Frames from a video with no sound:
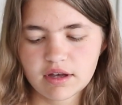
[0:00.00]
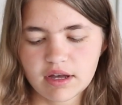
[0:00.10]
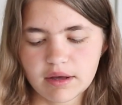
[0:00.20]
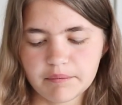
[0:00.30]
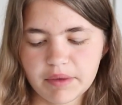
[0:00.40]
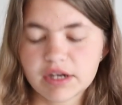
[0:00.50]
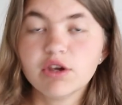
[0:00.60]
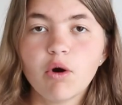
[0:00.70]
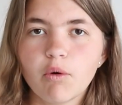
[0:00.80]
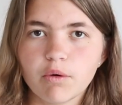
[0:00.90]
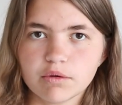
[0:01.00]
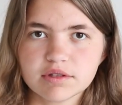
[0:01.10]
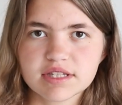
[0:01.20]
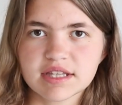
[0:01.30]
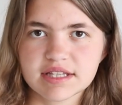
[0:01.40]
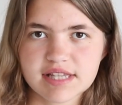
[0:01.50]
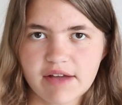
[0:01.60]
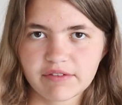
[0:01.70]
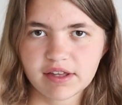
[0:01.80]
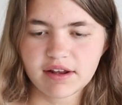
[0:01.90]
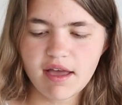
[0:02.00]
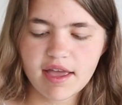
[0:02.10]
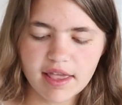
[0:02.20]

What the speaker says: any holes in the stuffing,